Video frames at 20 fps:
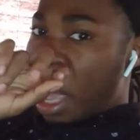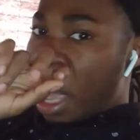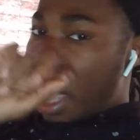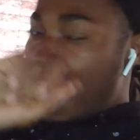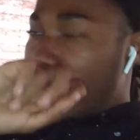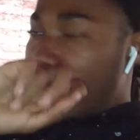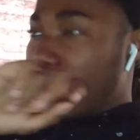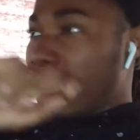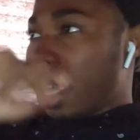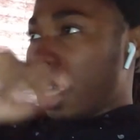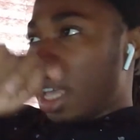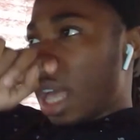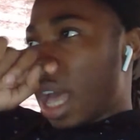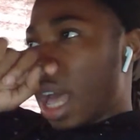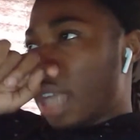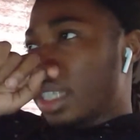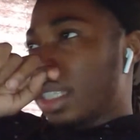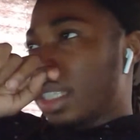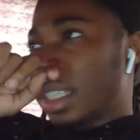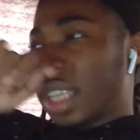Yeah, I
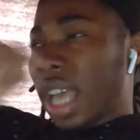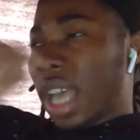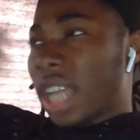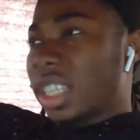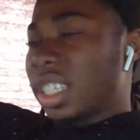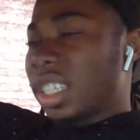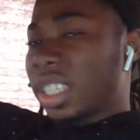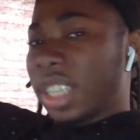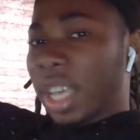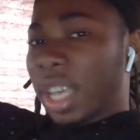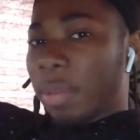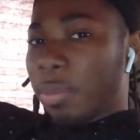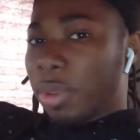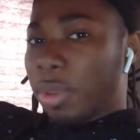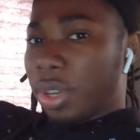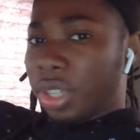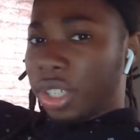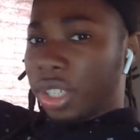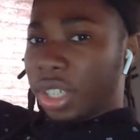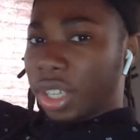just kept
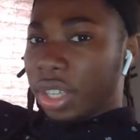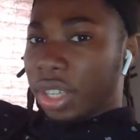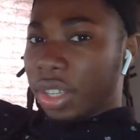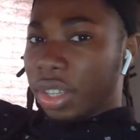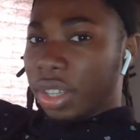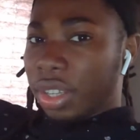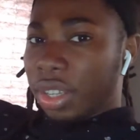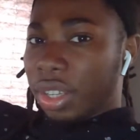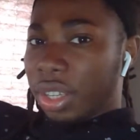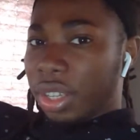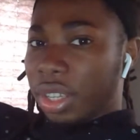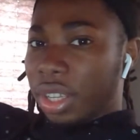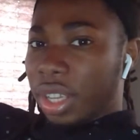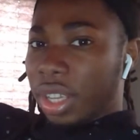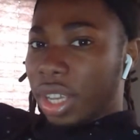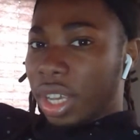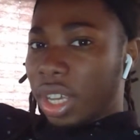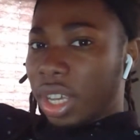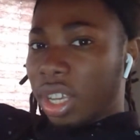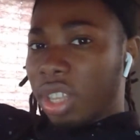pushing.
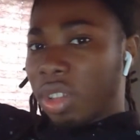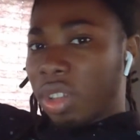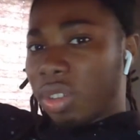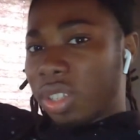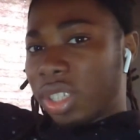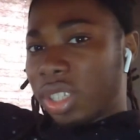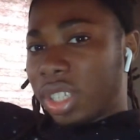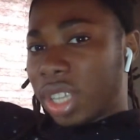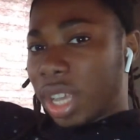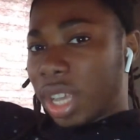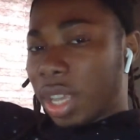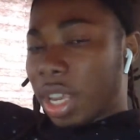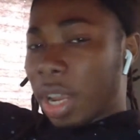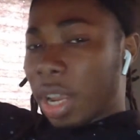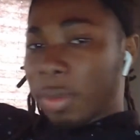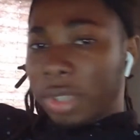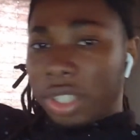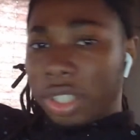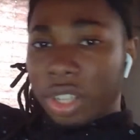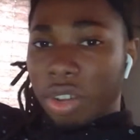And just keep and I'm
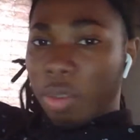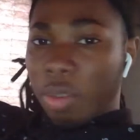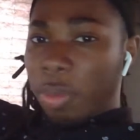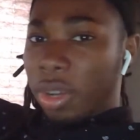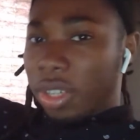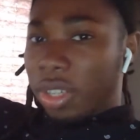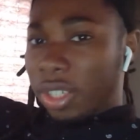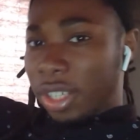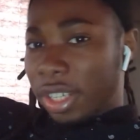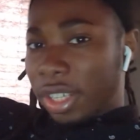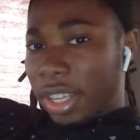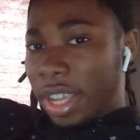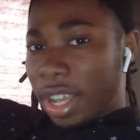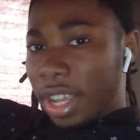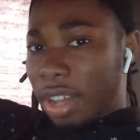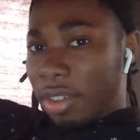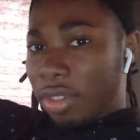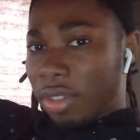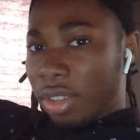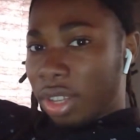still pushing
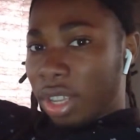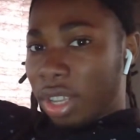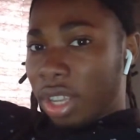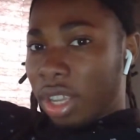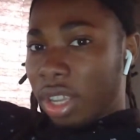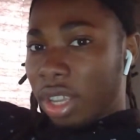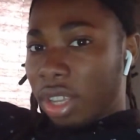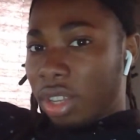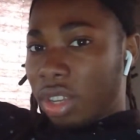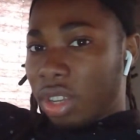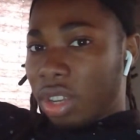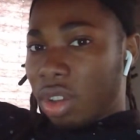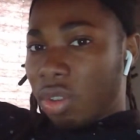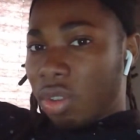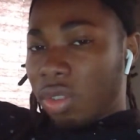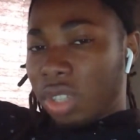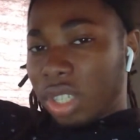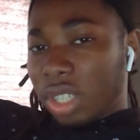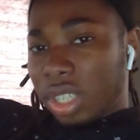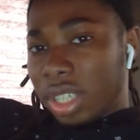now.
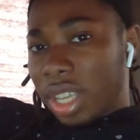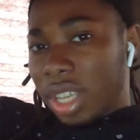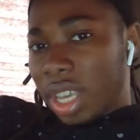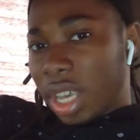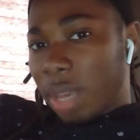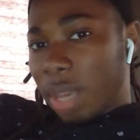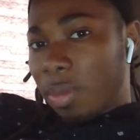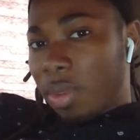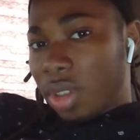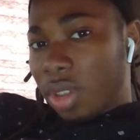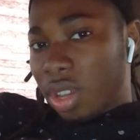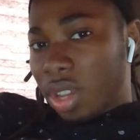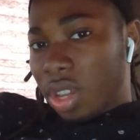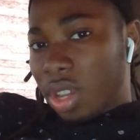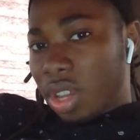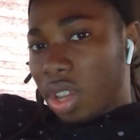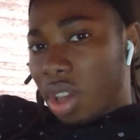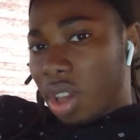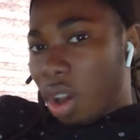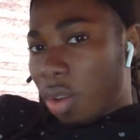Just keep
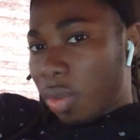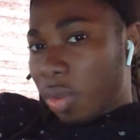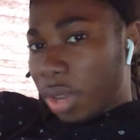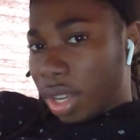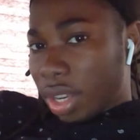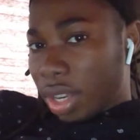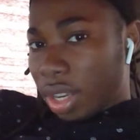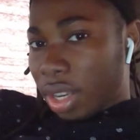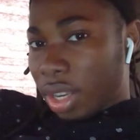going.